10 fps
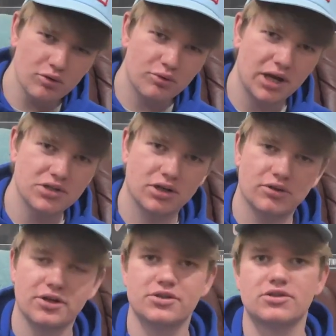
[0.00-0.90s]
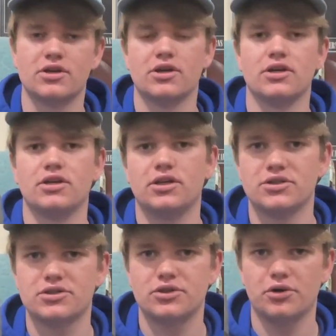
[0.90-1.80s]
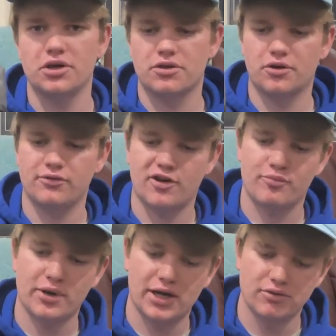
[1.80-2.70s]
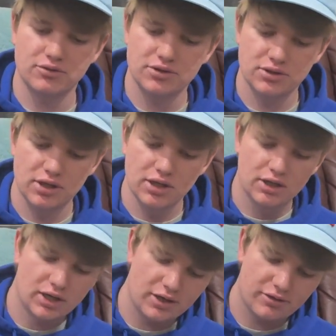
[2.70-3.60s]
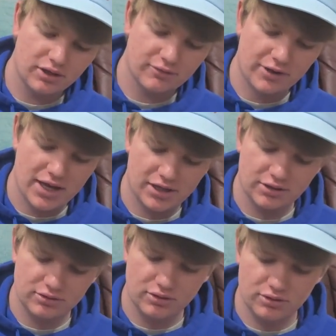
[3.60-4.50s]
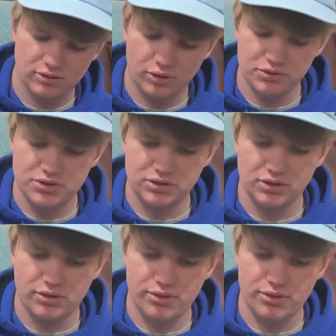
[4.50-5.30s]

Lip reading: range on this is 30 to 35 pounds. I think I've had it close to,